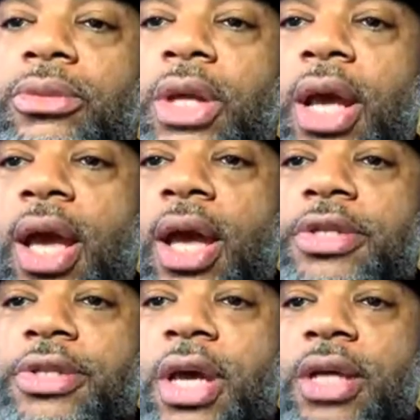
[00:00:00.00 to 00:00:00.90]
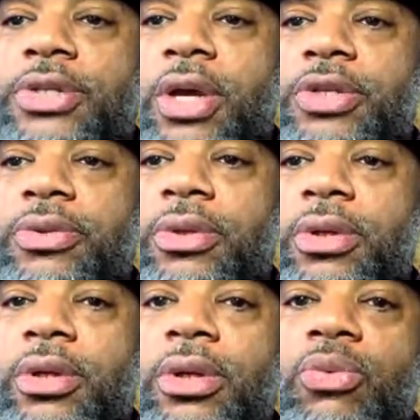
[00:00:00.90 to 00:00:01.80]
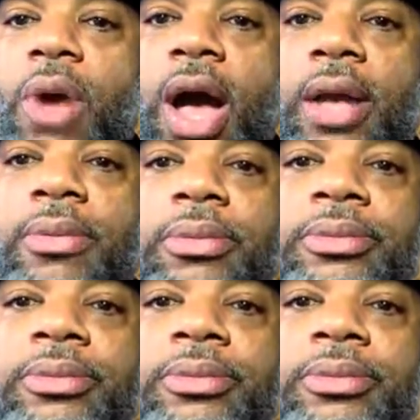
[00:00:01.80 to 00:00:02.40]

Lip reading: Yes. Right.